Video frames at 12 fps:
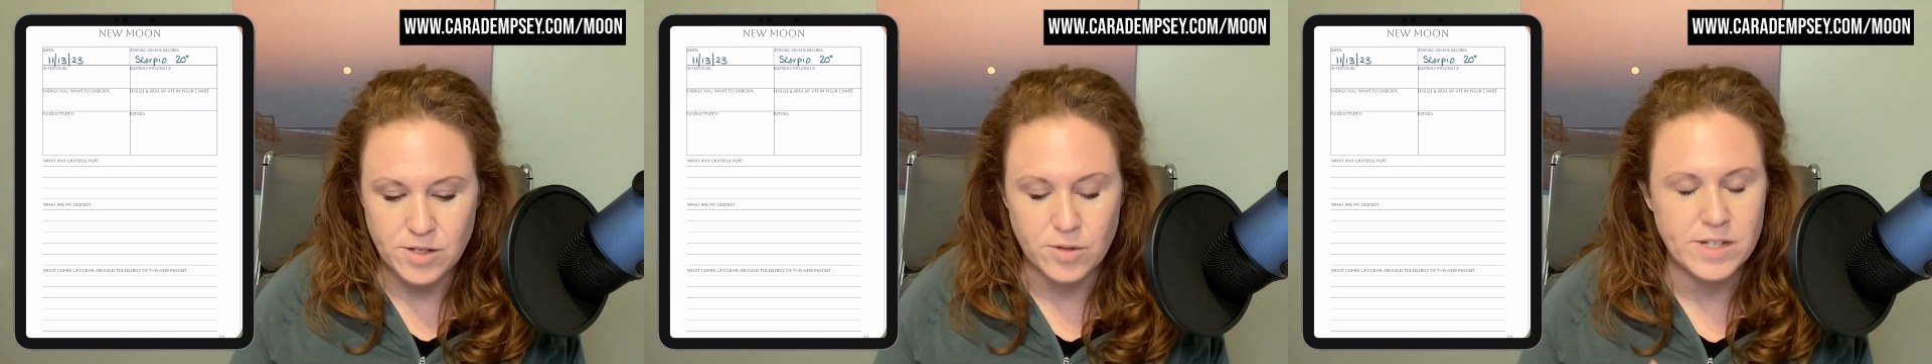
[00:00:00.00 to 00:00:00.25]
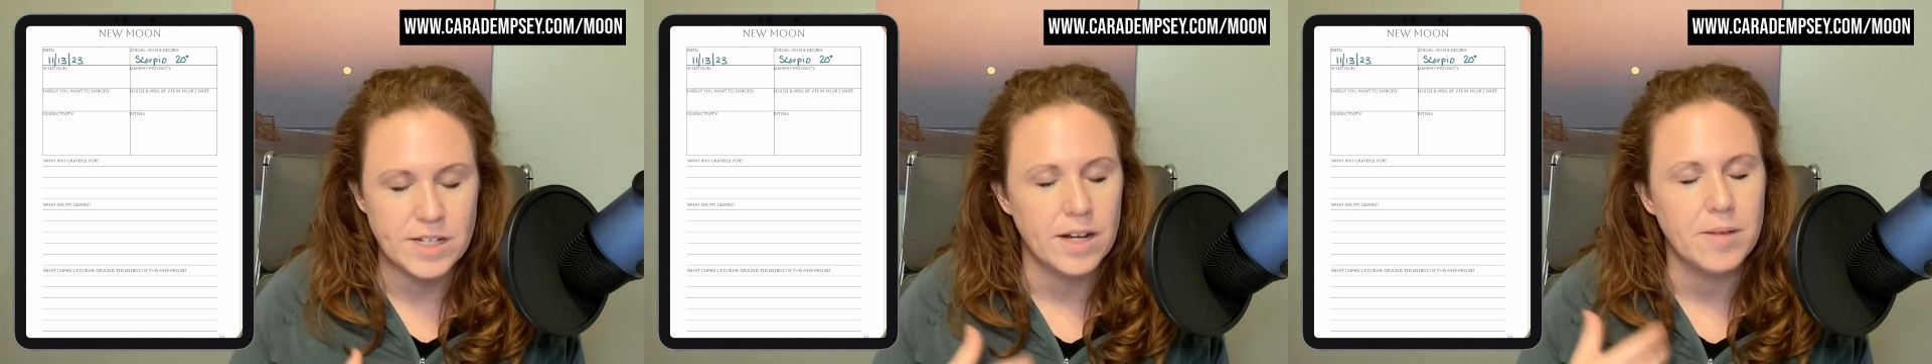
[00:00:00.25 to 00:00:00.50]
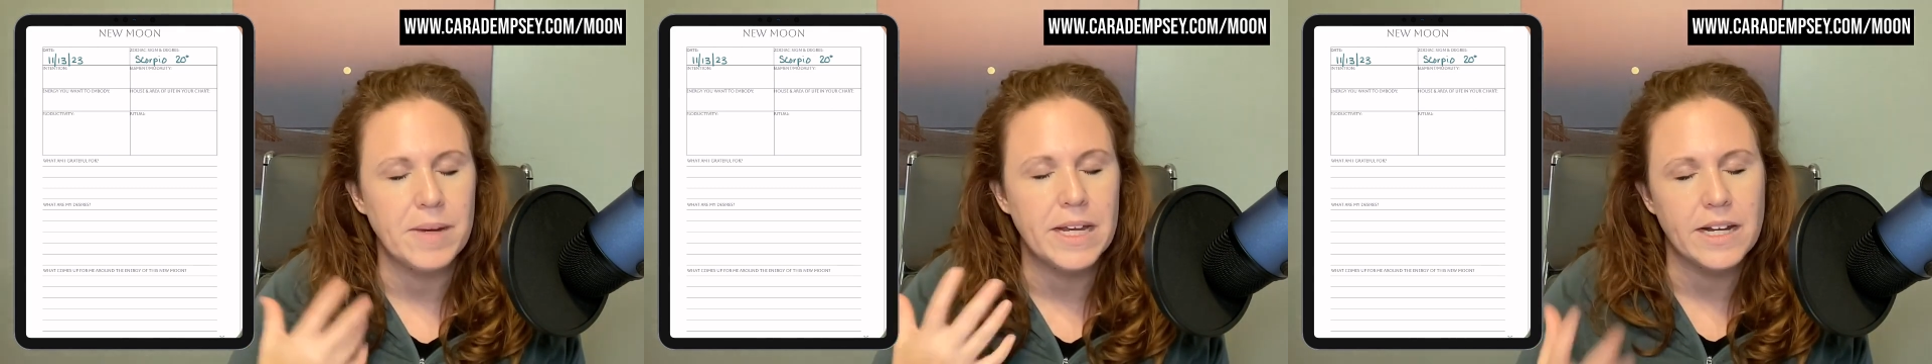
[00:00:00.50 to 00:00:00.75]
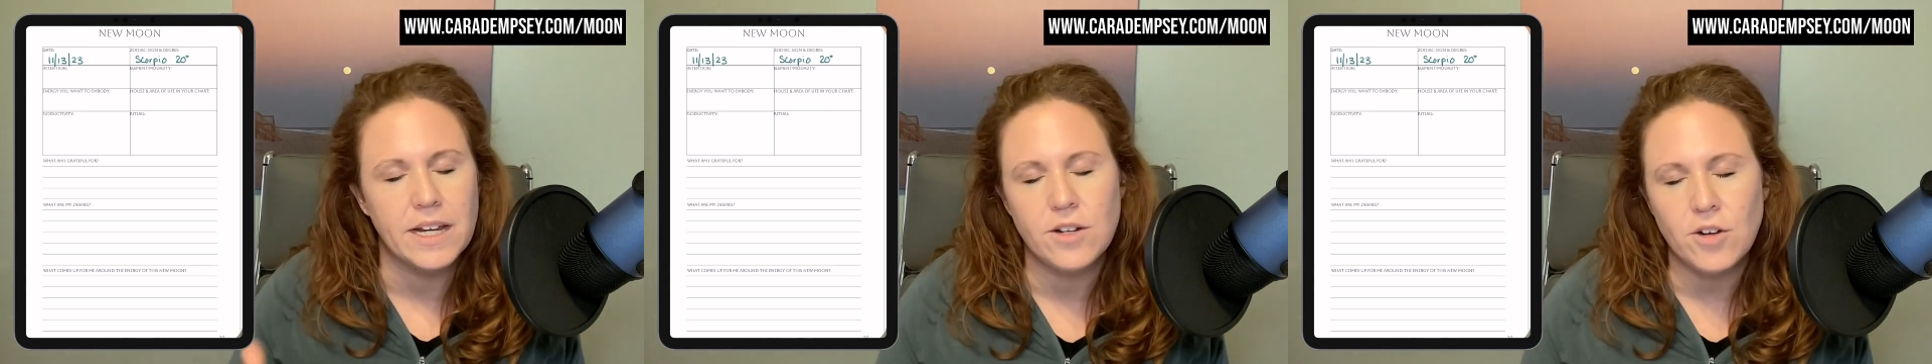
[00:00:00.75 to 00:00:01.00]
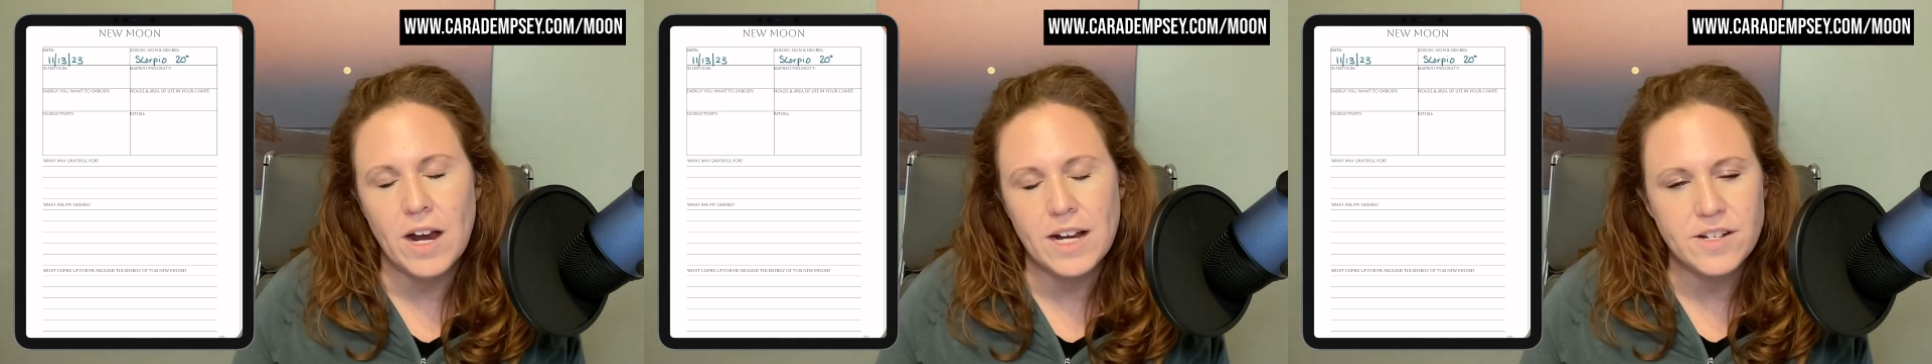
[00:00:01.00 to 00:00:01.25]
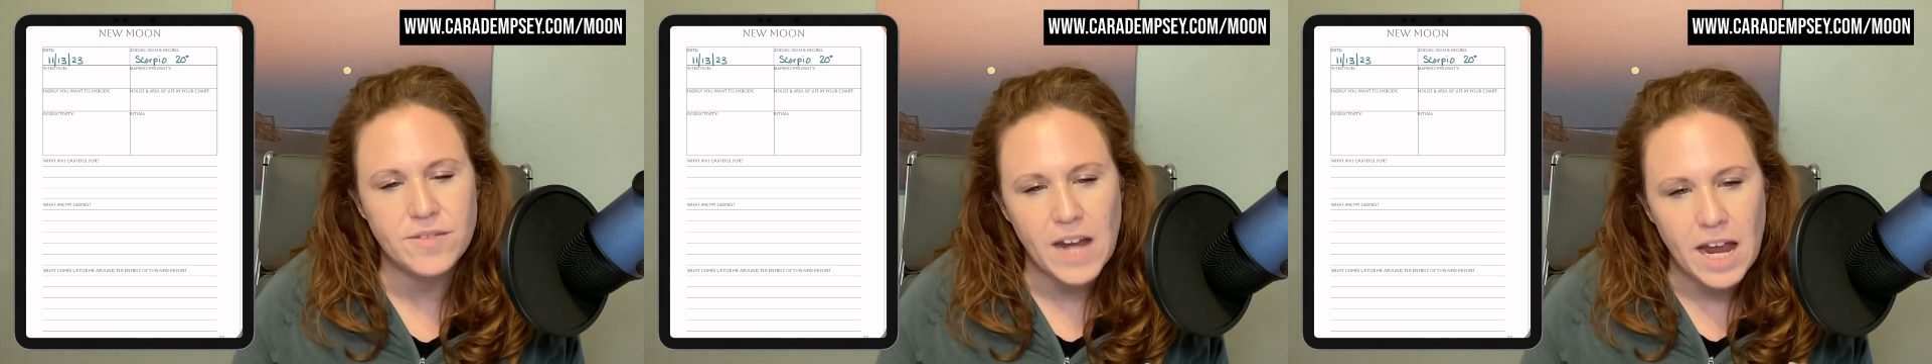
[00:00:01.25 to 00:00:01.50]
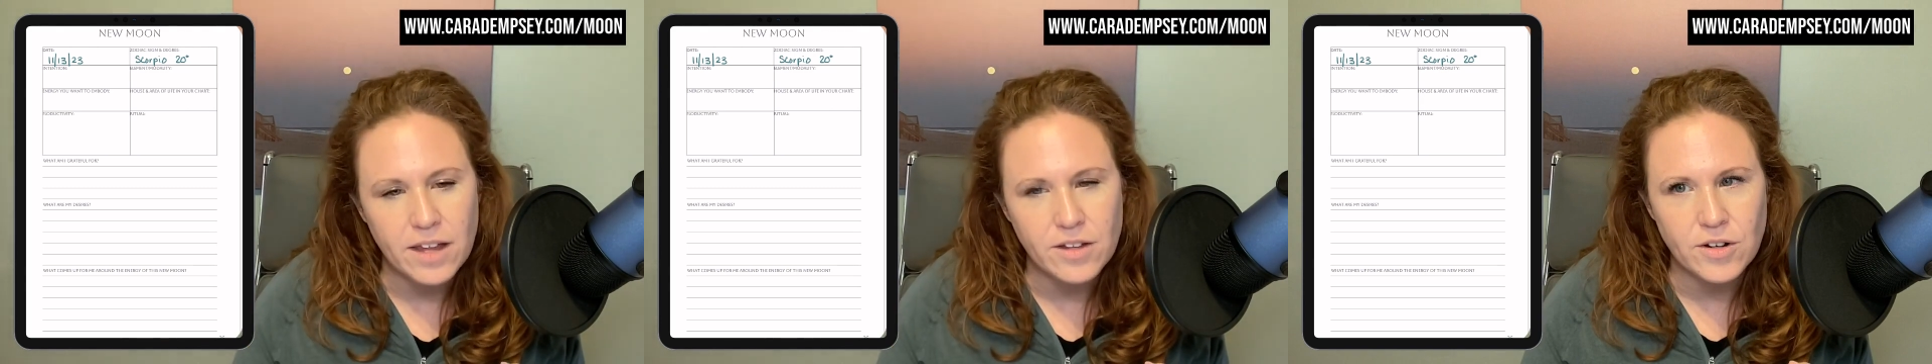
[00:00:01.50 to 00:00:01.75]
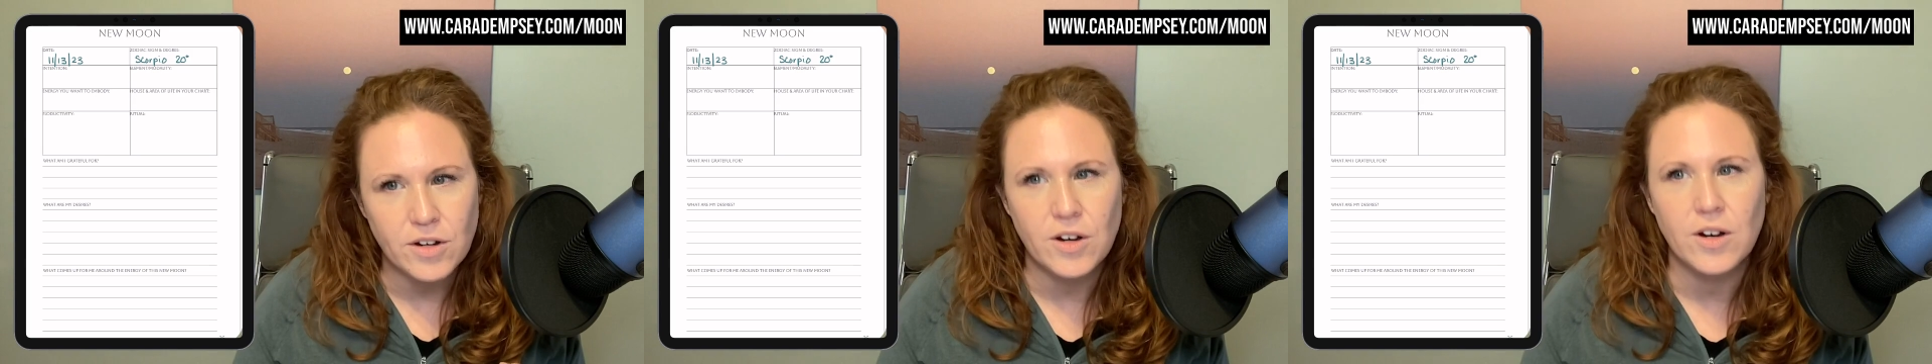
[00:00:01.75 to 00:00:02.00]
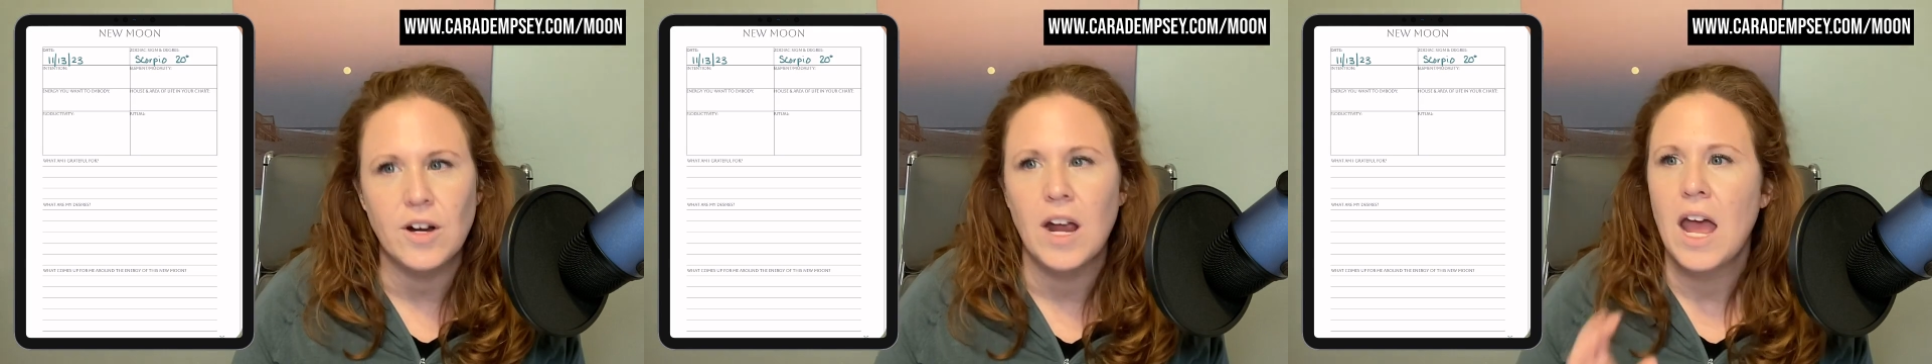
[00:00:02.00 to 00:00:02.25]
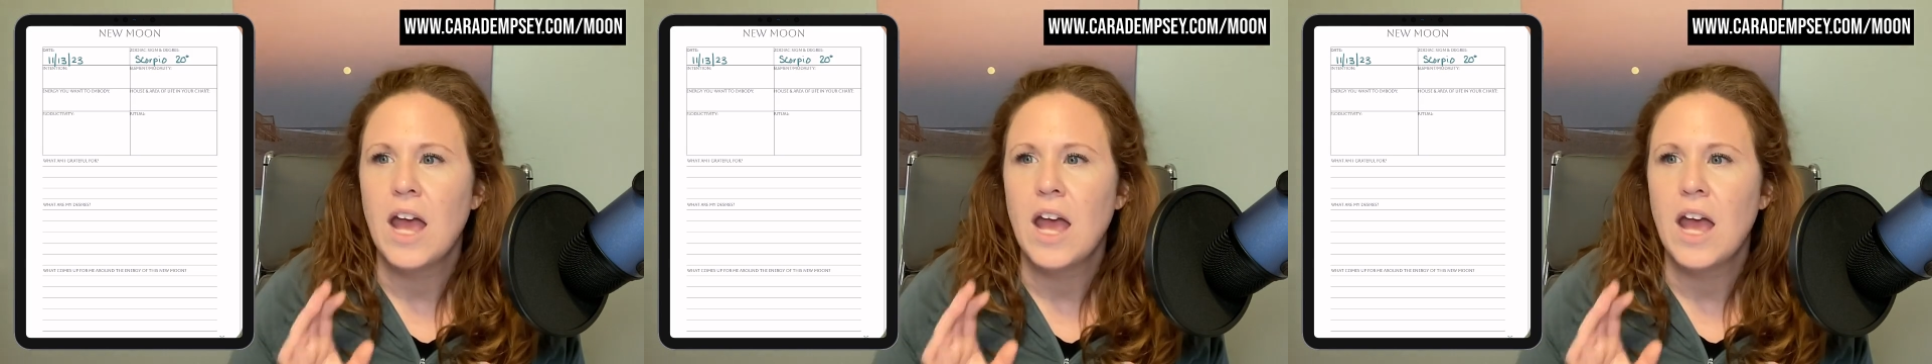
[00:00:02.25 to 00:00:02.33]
So it's going to be an interactive calendar.